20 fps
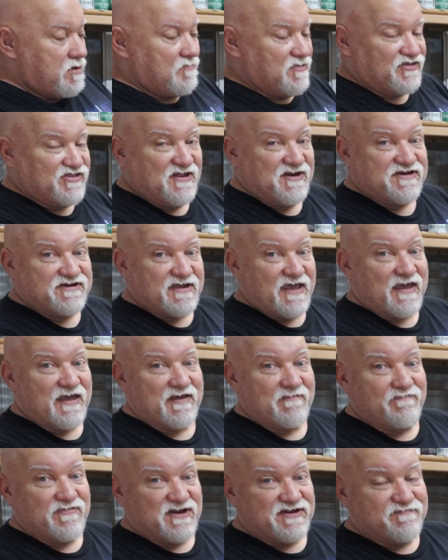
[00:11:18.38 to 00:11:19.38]
But this
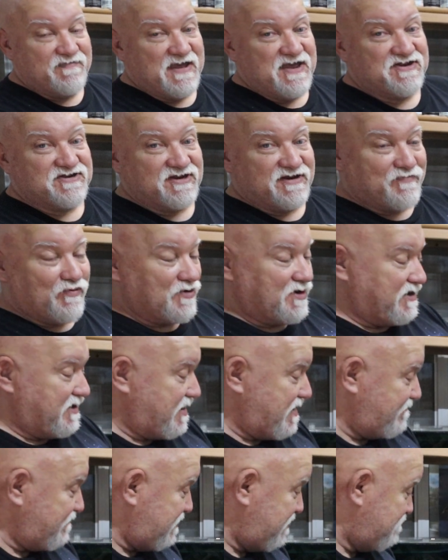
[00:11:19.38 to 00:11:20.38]
thing, this beast is pretty
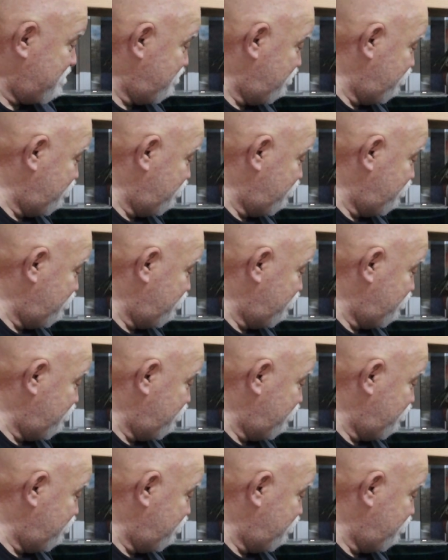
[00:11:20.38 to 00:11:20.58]
heavy.